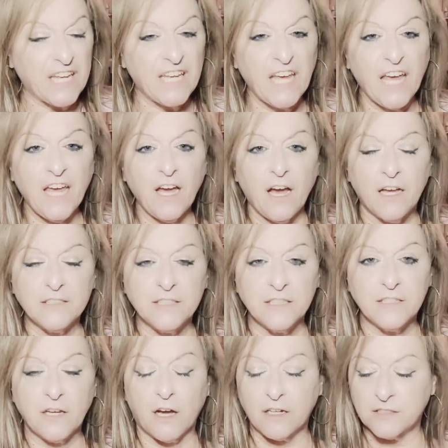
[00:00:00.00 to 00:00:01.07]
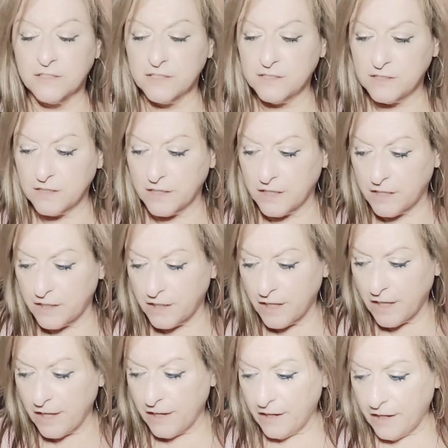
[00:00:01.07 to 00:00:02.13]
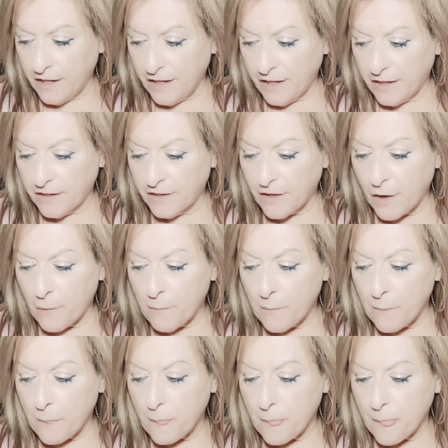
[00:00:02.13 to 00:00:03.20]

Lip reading: chaos and toxicity, and